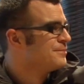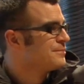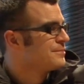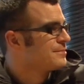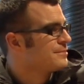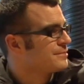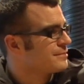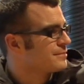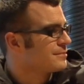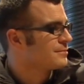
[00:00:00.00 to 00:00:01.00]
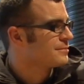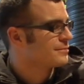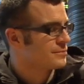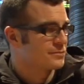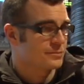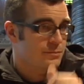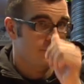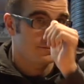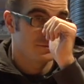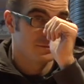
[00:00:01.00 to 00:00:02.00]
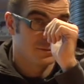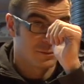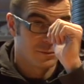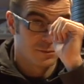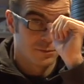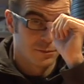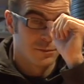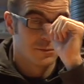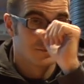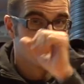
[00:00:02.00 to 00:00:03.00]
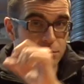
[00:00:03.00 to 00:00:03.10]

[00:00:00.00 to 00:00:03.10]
No words are spoken by the person on screen.